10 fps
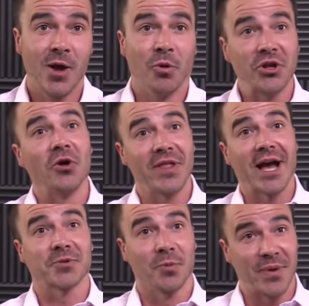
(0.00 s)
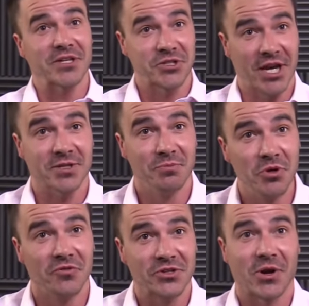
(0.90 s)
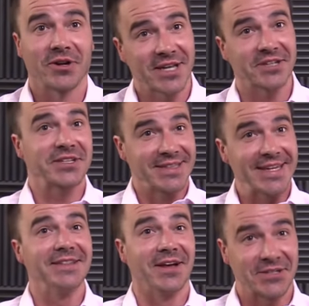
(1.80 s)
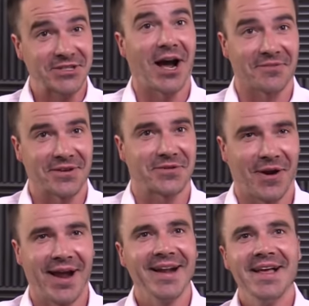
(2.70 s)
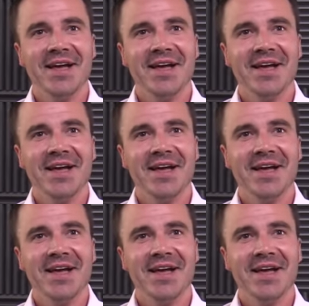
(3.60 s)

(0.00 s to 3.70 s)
well you know who the actual best chess movers are it's actually leela and stockfish right